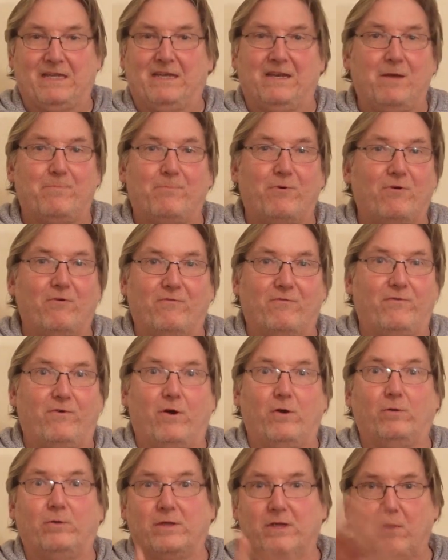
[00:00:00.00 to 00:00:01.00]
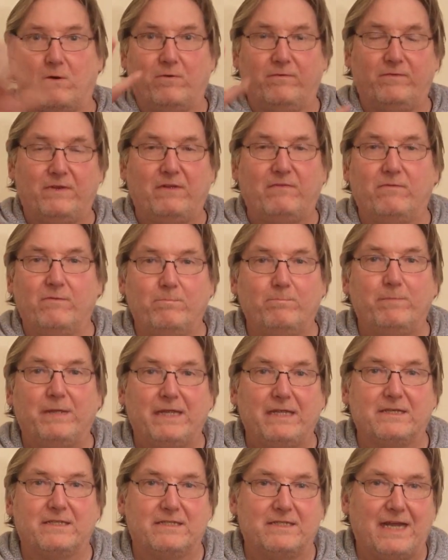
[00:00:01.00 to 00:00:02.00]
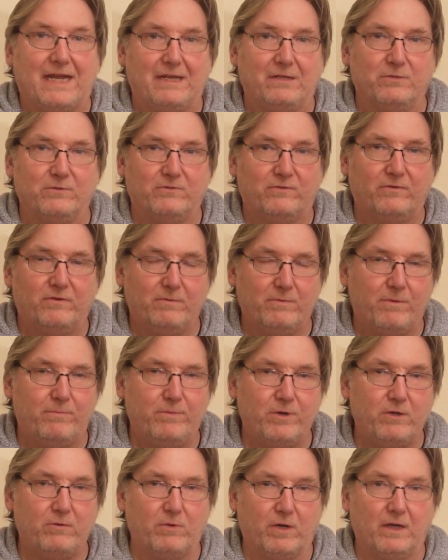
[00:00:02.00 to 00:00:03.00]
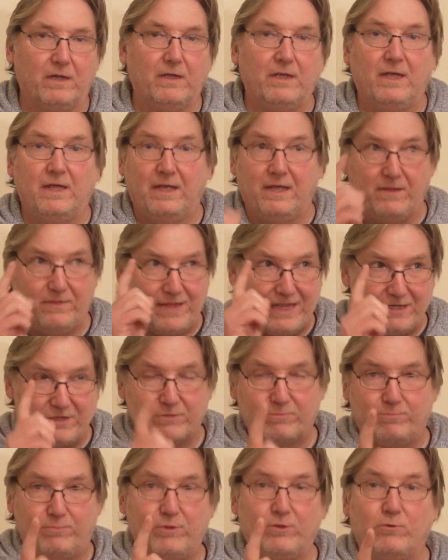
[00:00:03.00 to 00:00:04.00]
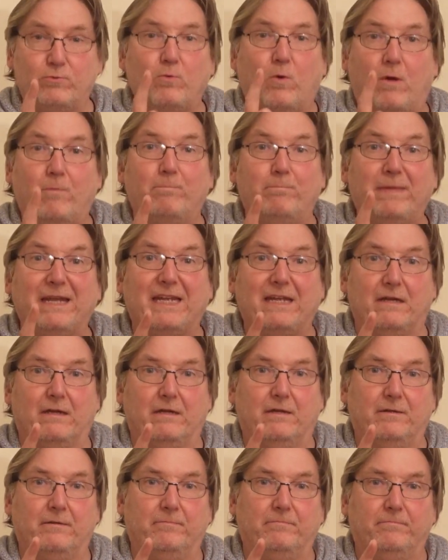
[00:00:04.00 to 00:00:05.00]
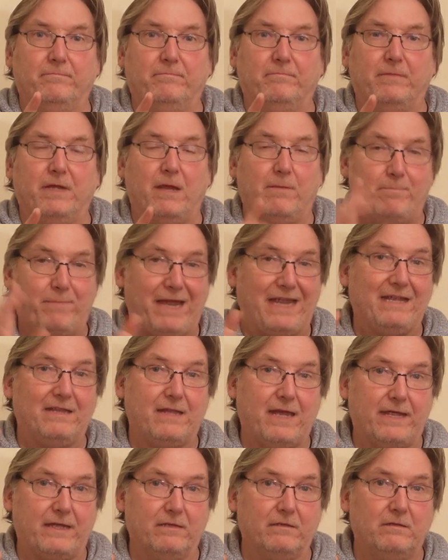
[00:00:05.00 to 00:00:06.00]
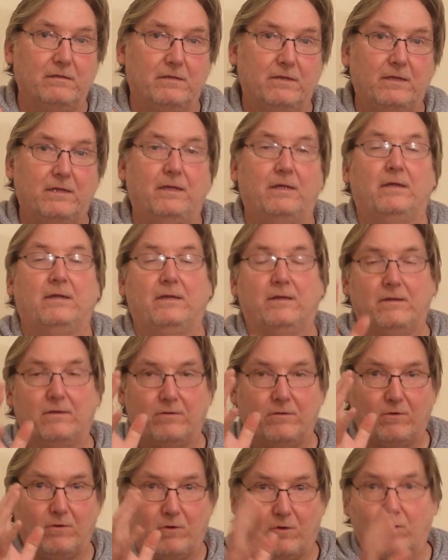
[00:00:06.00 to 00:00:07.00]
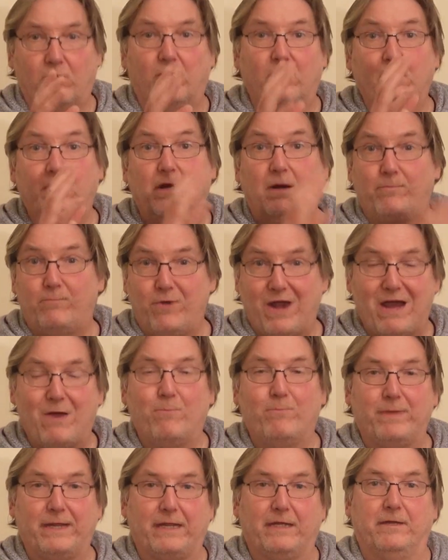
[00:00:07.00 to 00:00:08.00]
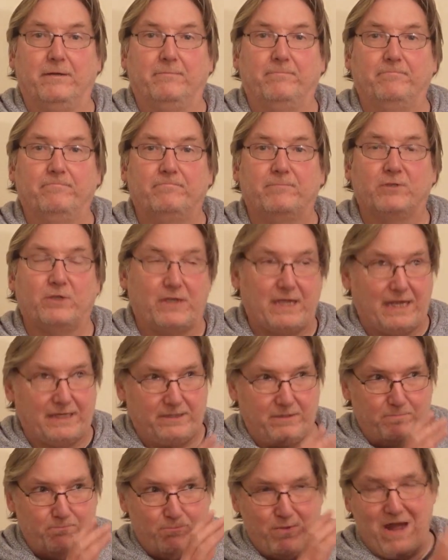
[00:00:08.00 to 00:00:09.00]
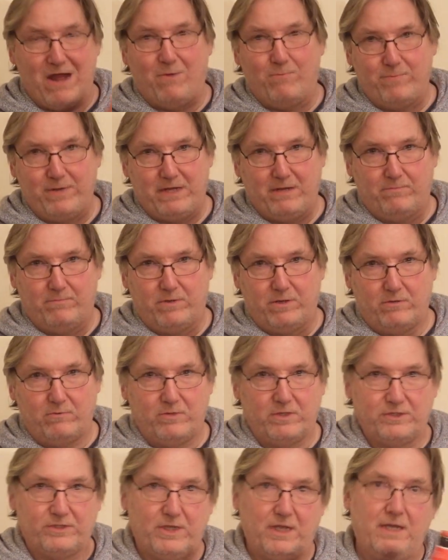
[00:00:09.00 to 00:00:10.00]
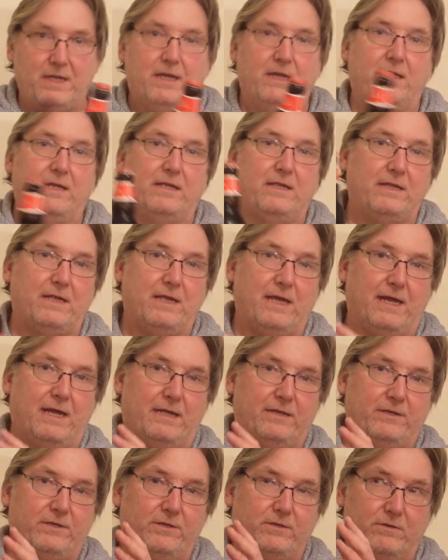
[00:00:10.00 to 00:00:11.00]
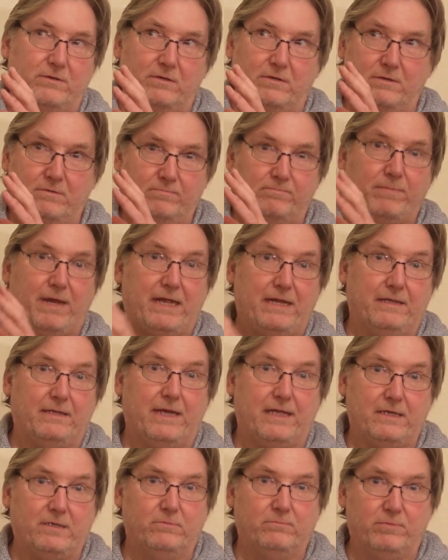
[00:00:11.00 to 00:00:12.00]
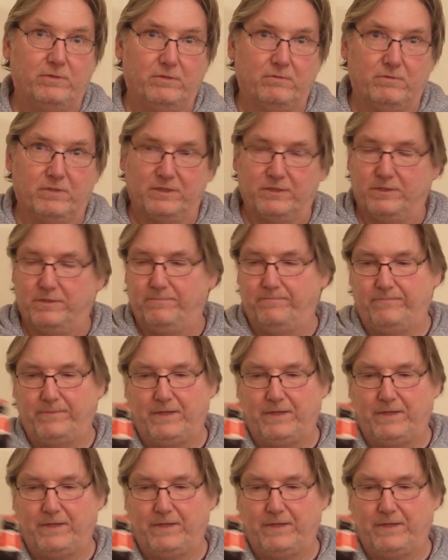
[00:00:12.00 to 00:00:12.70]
a portfolio of different beer styles from a brewer. They just brewed one beer, a pale ale or a brown beer. So you had your brown beer brewers, you had your pale ale brewers.